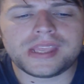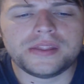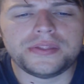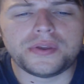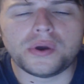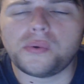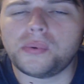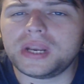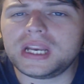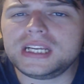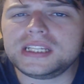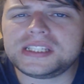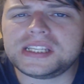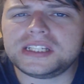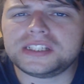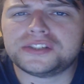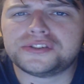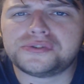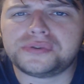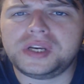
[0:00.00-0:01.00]
Though when I
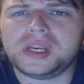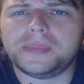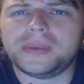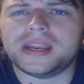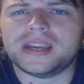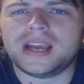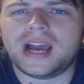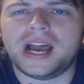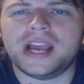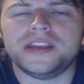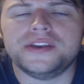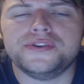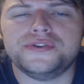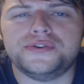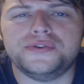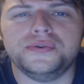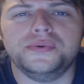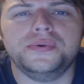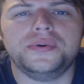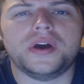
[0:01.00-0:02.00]
say streaming, I
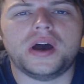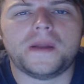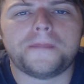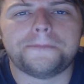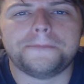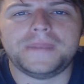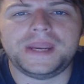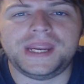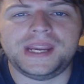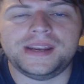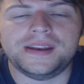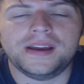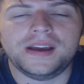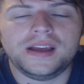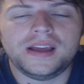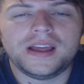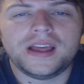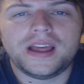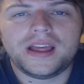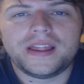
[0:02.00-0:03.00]
do not mean
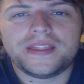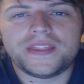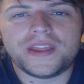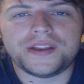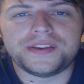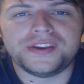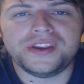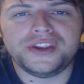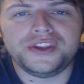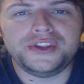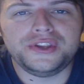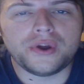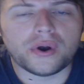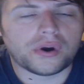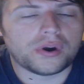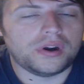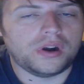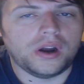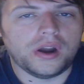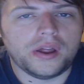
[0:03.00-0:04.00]
that
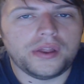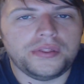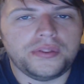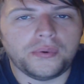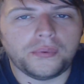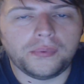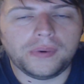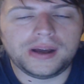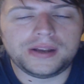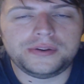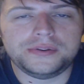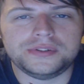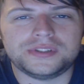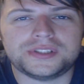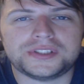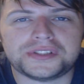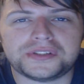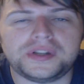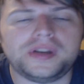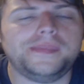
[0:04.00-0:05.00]
you're the one who's
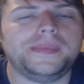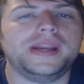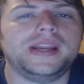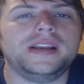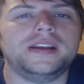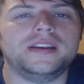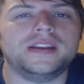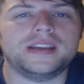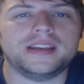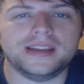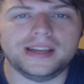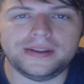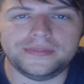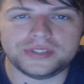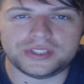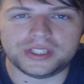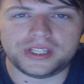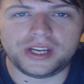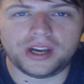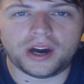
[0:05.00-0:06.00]
streaming the game
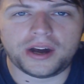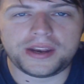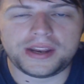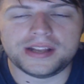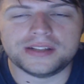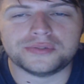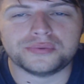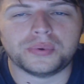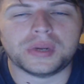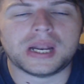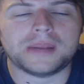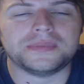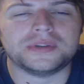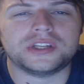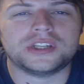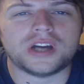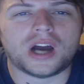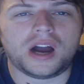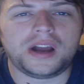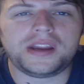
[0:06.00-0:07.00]
to the audience. What I'm
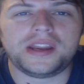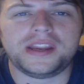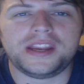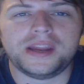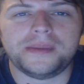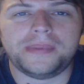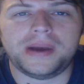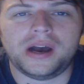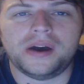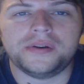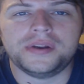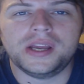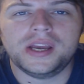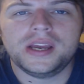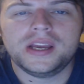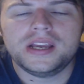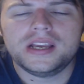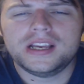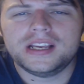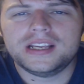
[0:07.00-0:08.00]
talking about
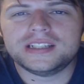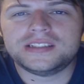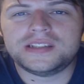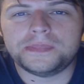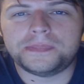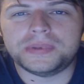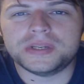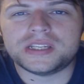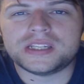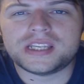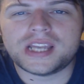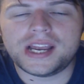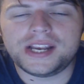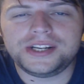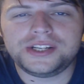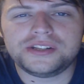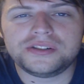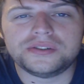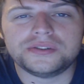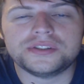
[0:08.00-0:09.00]
is the
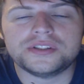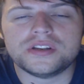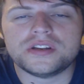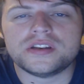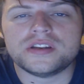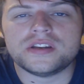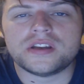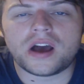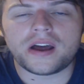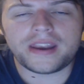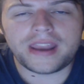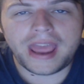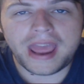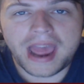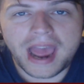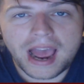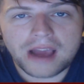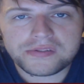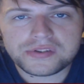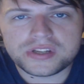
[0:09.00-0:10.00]
potential to not
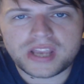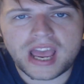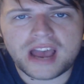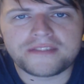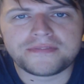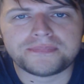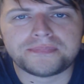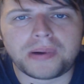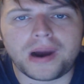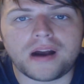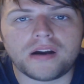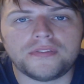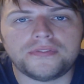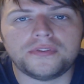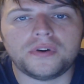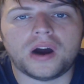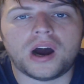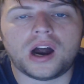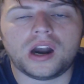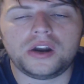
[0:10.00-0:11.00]
have to have
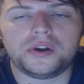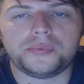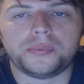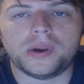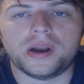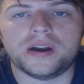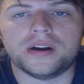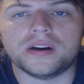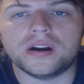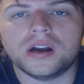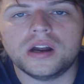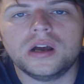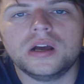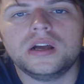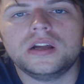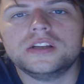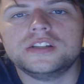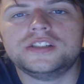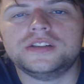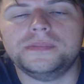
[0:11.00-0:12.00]
powerful hardware
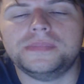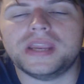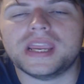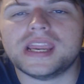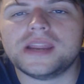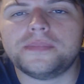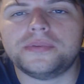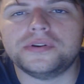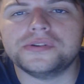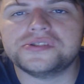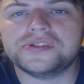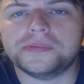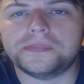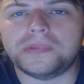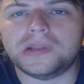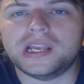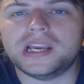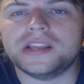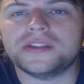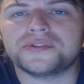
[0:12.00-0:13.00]
to be able to
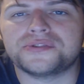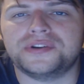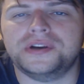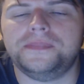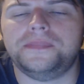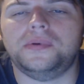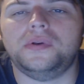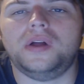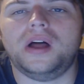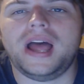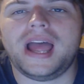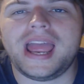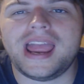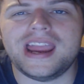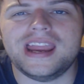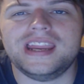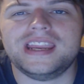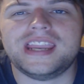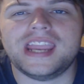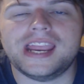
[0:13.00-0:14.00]
play
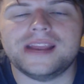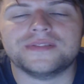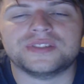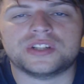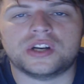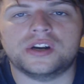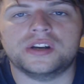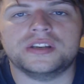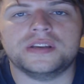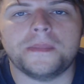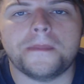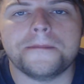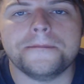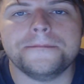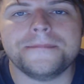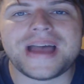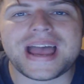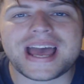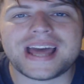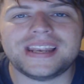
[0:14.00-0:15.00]
AAA games that are
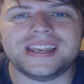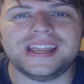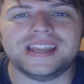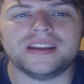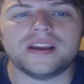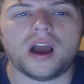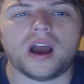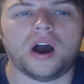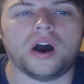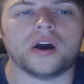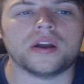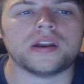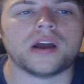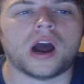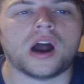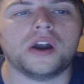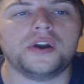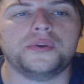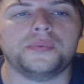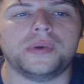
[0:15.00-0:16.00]
demanding on
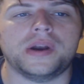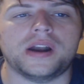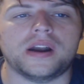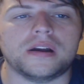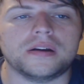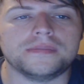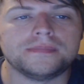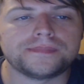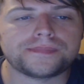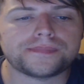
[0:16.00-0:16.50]
hardware.